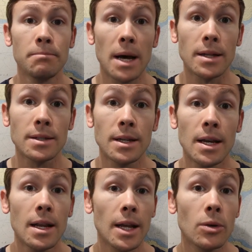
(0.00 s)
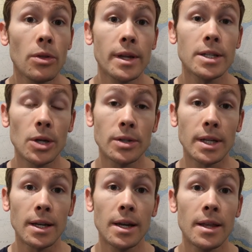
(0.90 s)
But, like all things
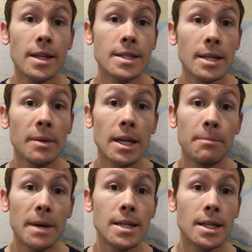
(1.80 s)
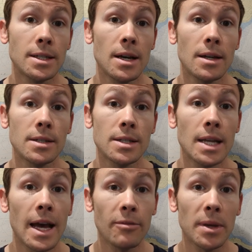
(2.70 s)
yachting, these seemingly basic tasks
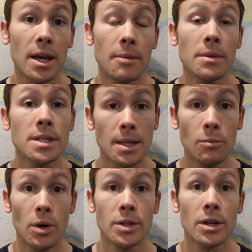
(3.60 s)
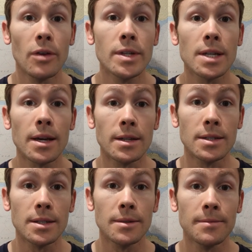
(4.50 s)
have become somewhat of a
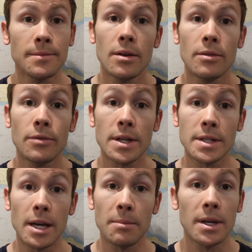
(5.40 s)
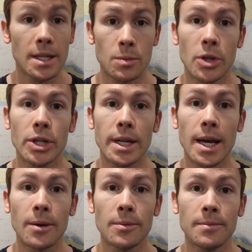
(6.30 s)
science. First up is washing
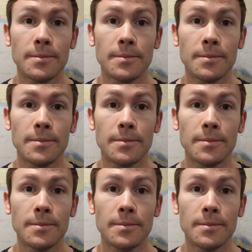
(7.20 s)
down.